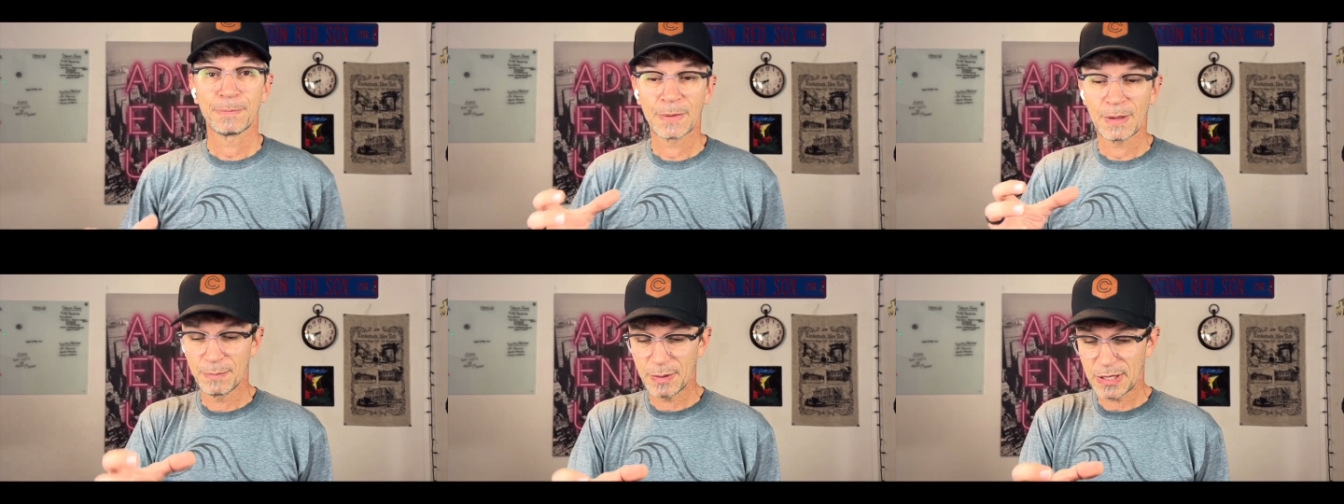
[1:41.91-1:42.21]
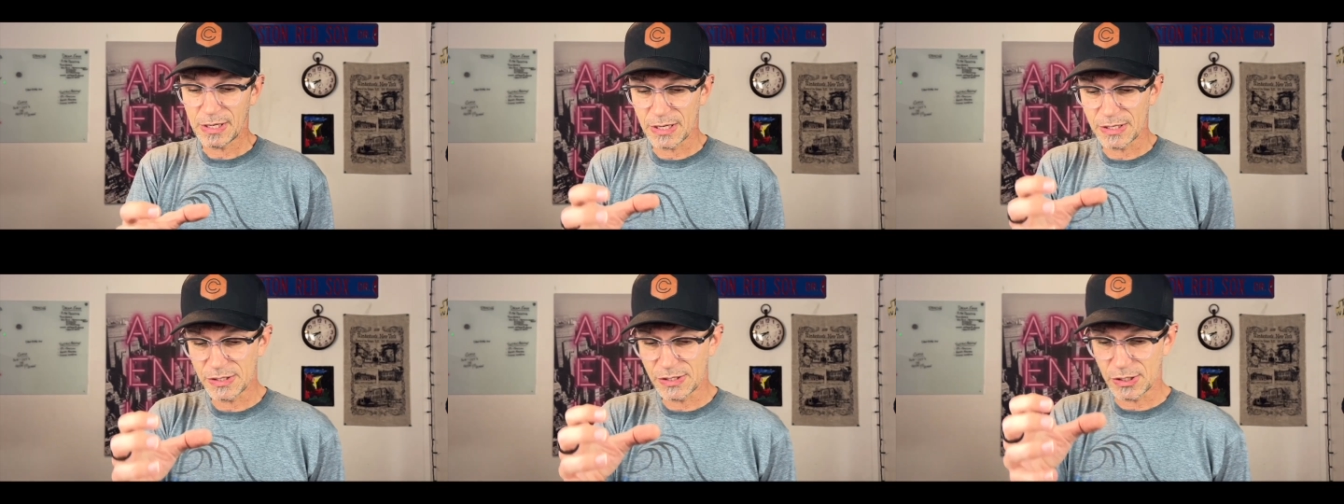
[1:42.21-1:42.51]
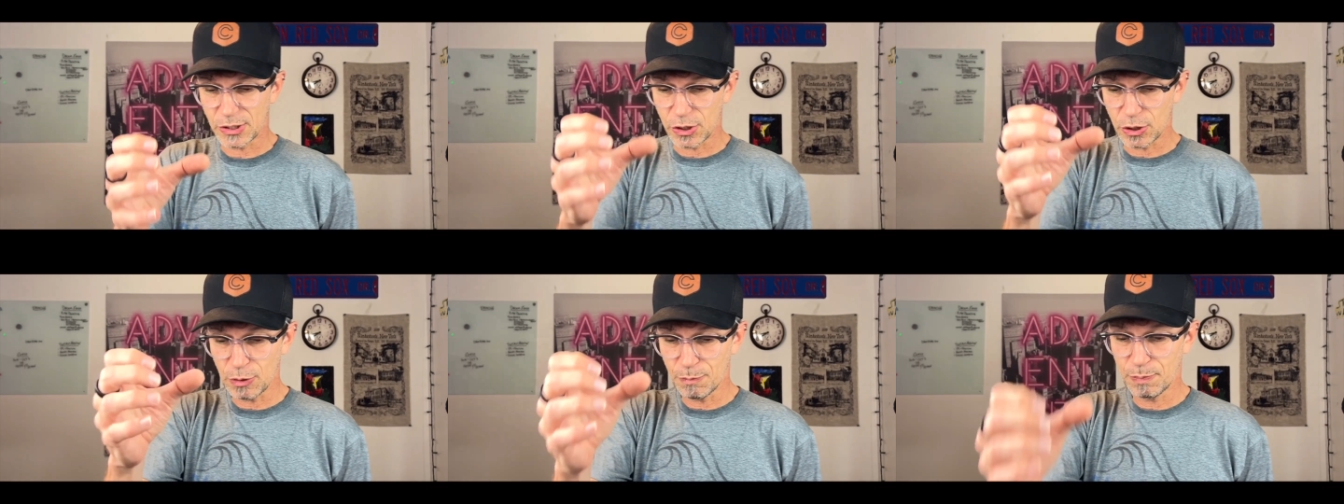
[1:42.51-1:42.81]
Because
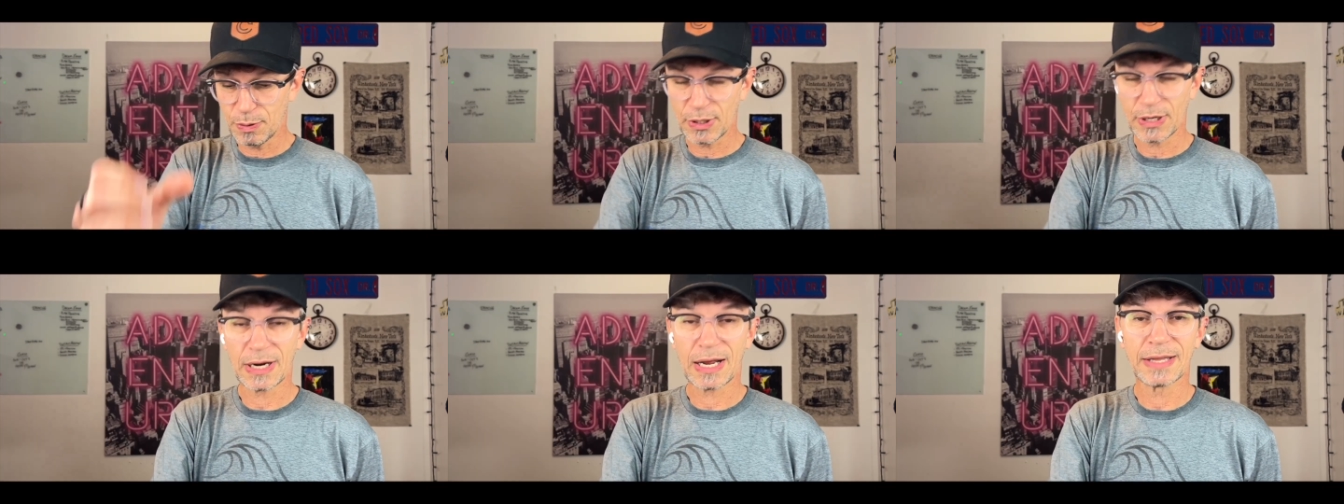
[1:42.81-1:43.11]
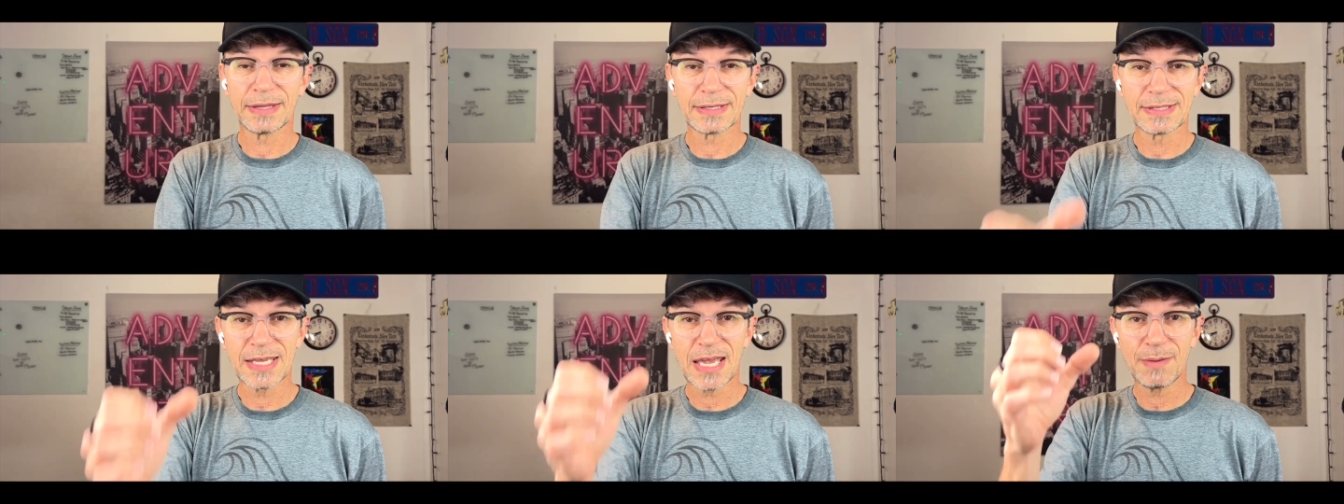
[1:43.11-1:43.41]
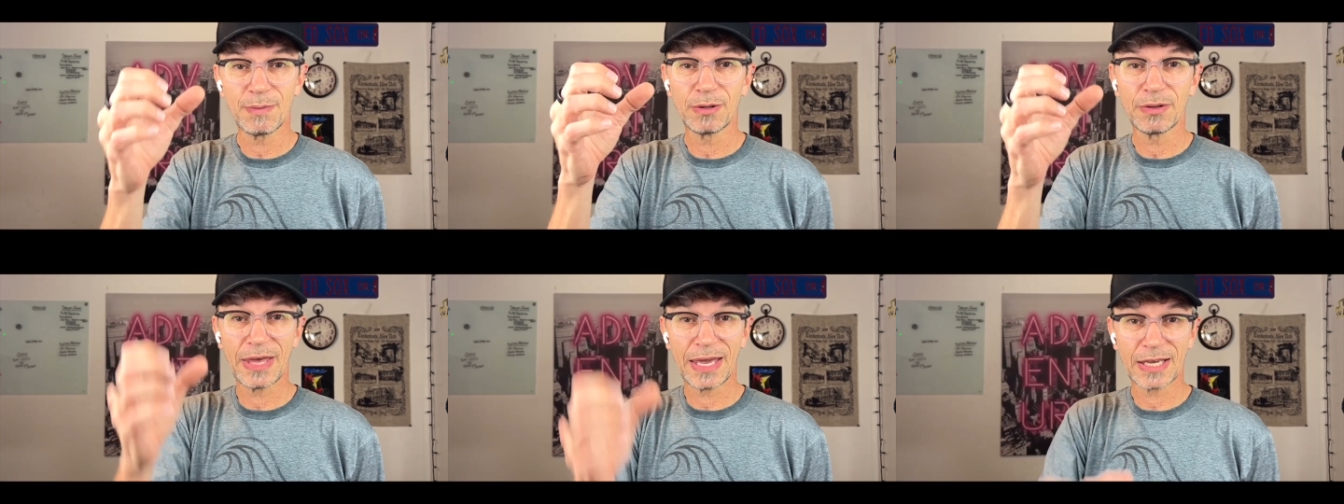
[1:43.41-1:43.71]
you put it on the
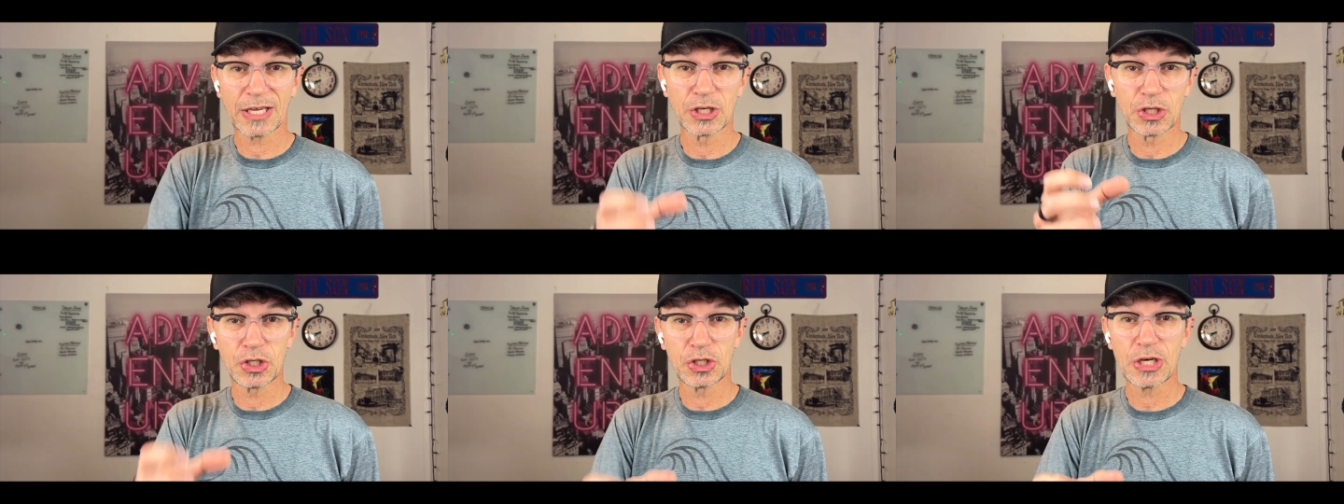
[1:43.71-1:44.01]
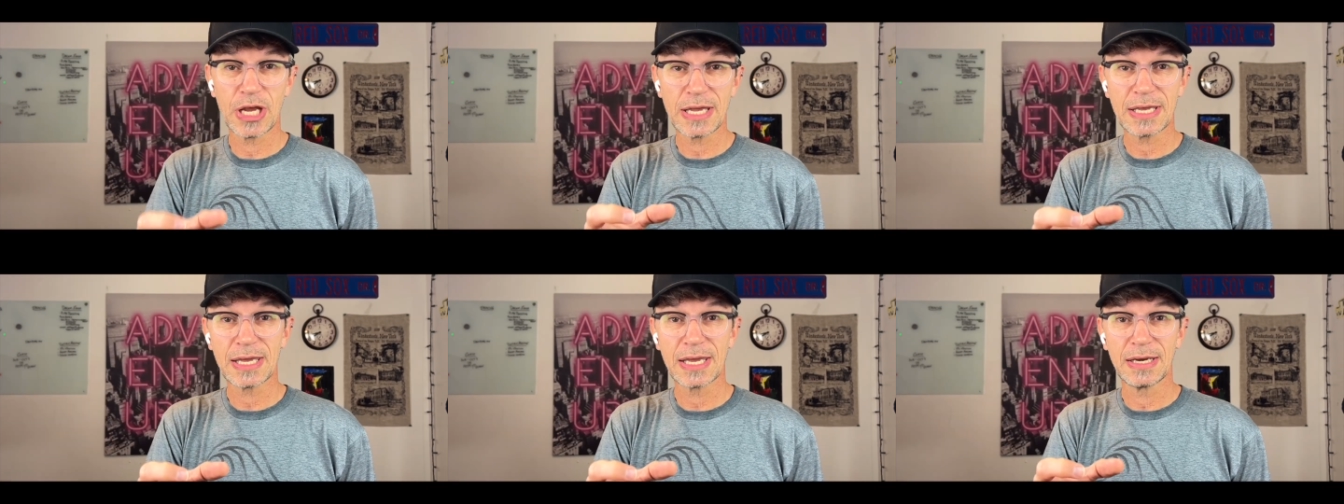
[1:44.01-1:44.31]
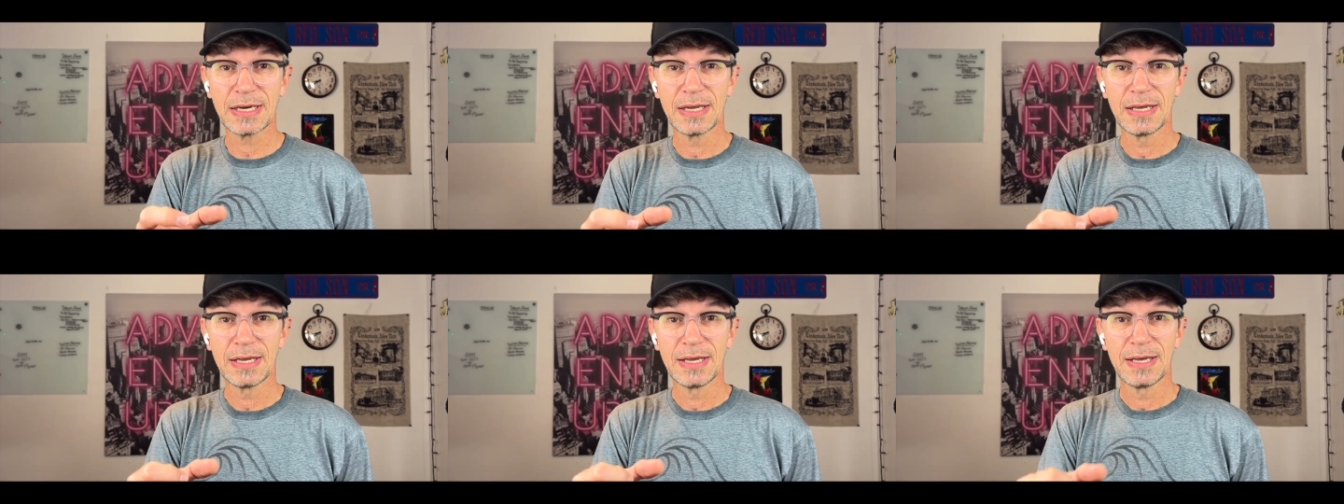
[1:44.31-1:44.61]
table, that could shake
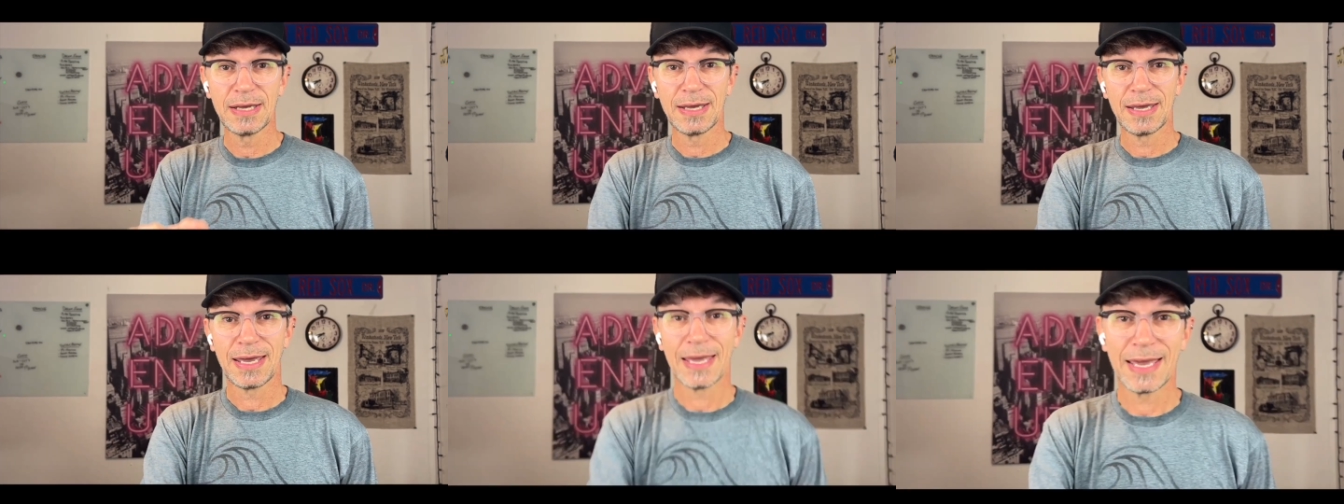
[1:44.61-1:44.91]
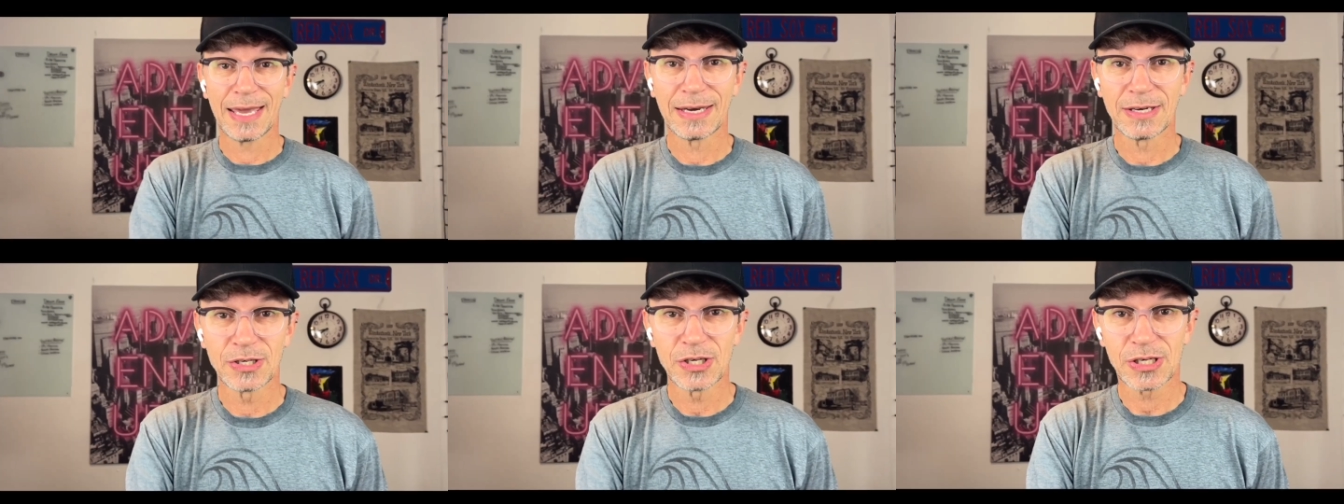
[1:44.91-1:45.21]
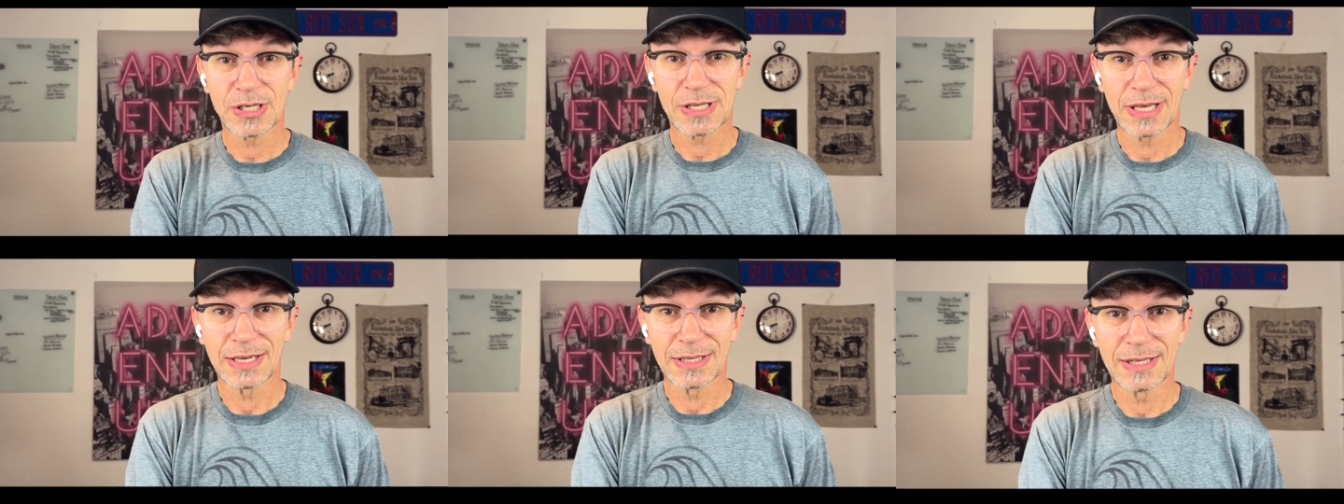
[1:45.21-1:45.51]
it, and just
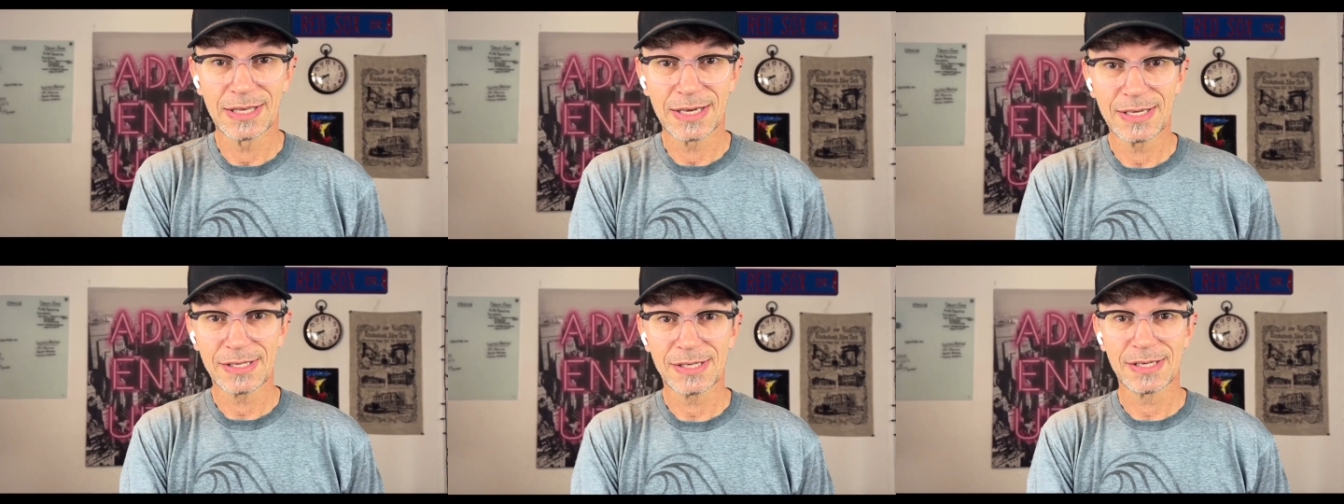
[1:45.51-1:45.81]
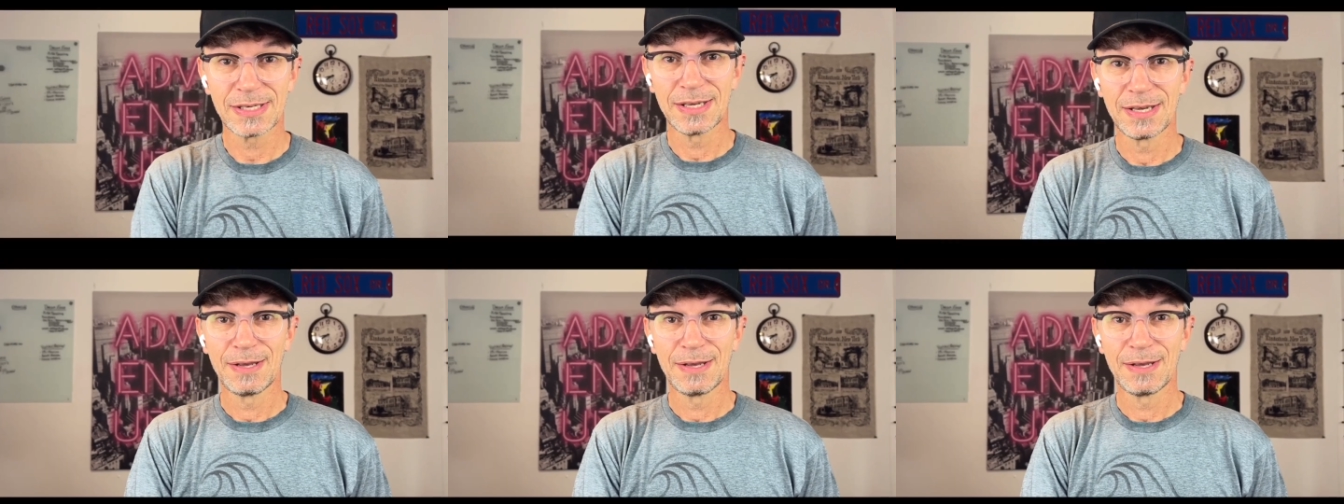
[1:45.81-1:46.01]
like this,